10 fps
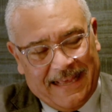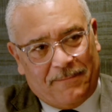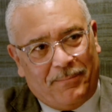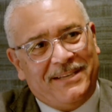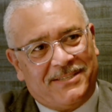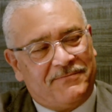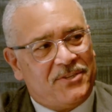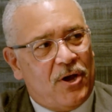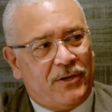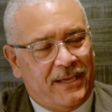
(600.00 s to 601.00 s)
that piece of
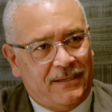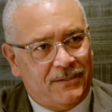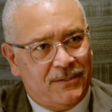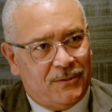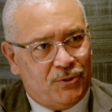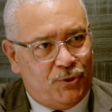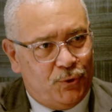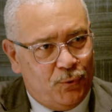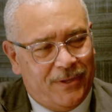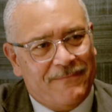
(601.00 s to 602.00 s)
talking
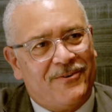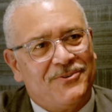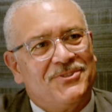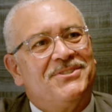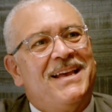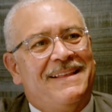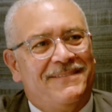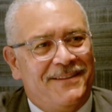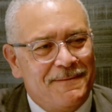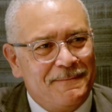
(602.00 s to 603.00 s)
to them versus at
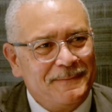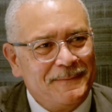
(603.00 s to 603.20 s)
them.